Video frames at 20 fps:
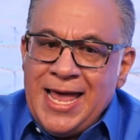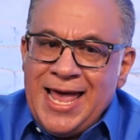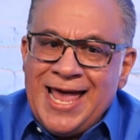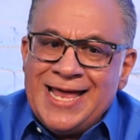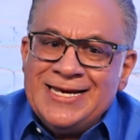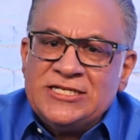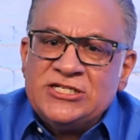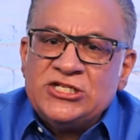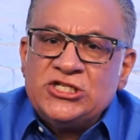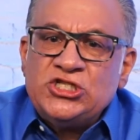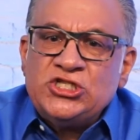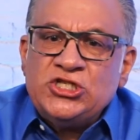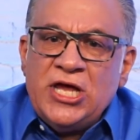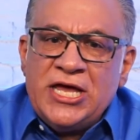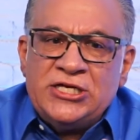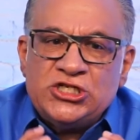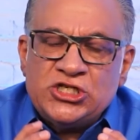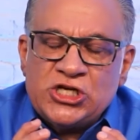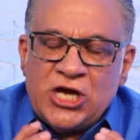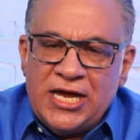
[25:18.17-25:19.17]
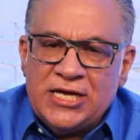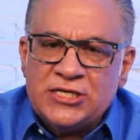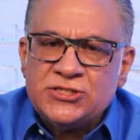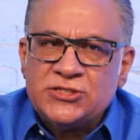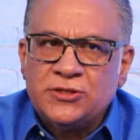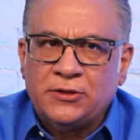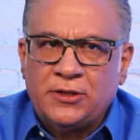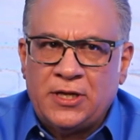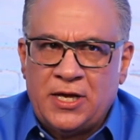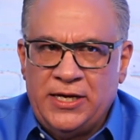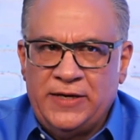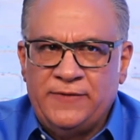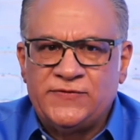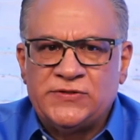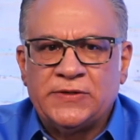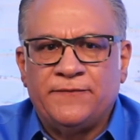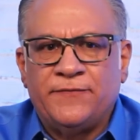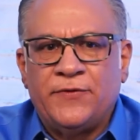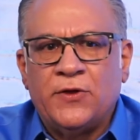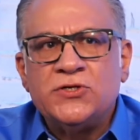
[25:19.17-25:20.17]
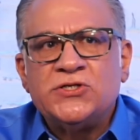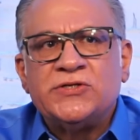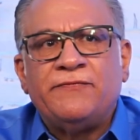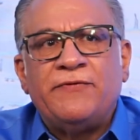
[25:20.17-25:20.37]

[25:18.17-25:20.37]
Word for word: and it's it changed the lives of those